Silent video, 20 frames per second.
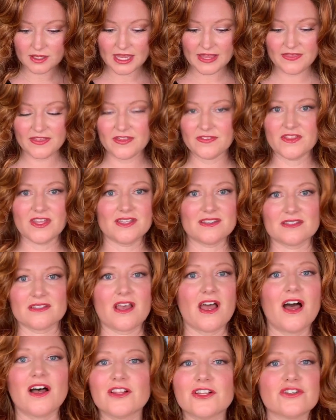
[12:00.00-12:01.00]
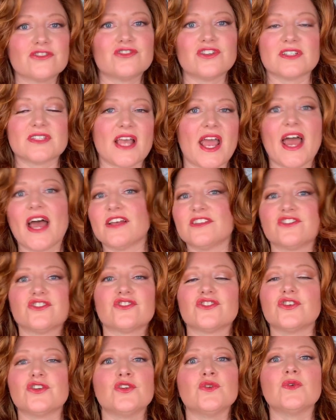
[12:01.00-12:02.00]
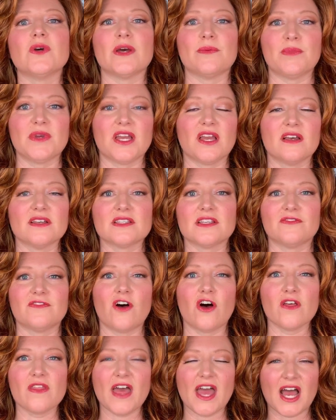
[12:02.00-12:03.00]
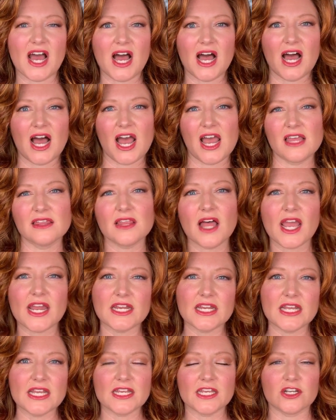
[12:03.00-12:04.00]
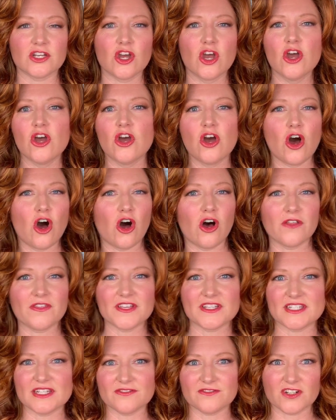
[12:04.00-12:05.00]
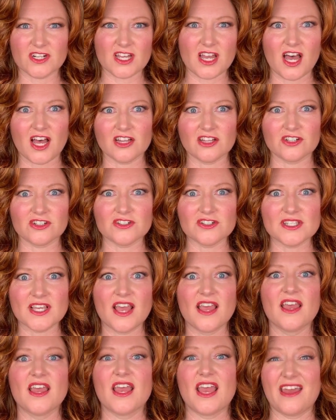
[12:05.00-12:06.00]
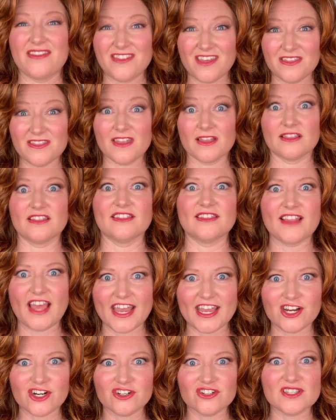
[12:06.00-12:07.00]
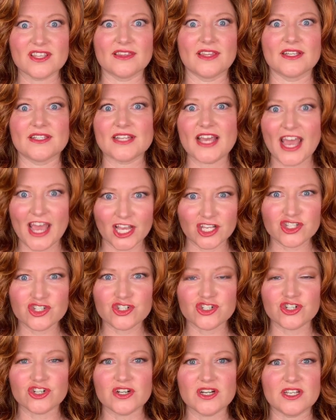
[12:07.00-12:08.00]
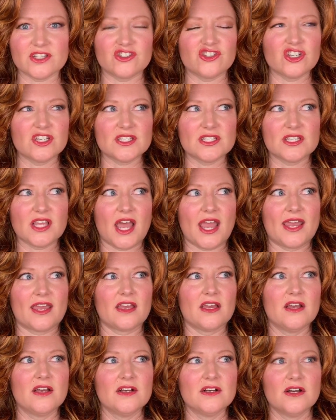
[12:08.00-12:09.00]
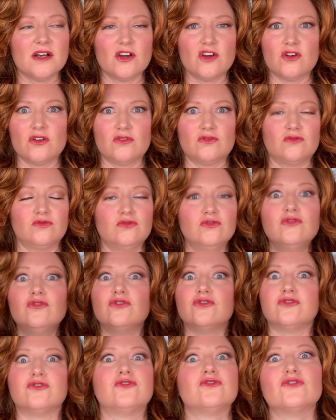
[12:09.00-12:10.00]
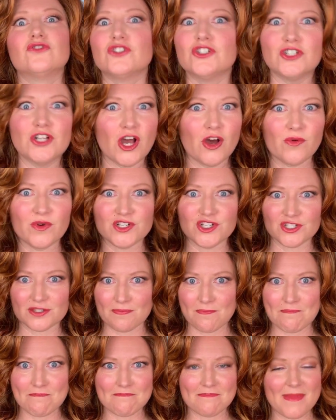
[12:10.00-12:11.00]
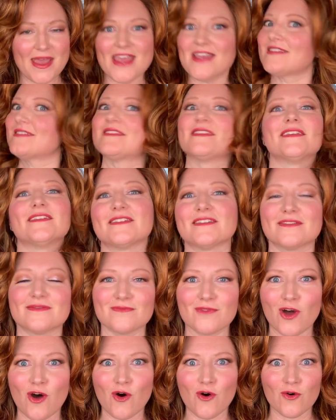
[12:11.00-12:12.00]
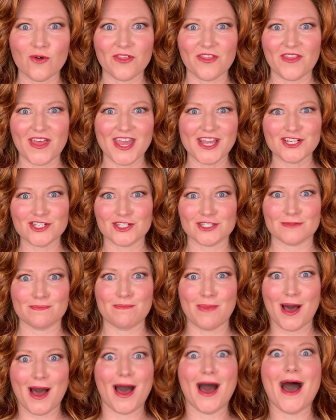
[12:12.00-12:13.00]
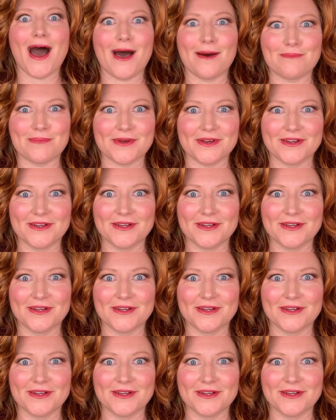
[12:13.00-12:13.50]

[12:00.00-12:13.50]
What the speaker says: And then this color just adds to it because of all that highlighting and all the different colors. And then the layers and the texture, it just like, oof, it just makes this whole thing just pop.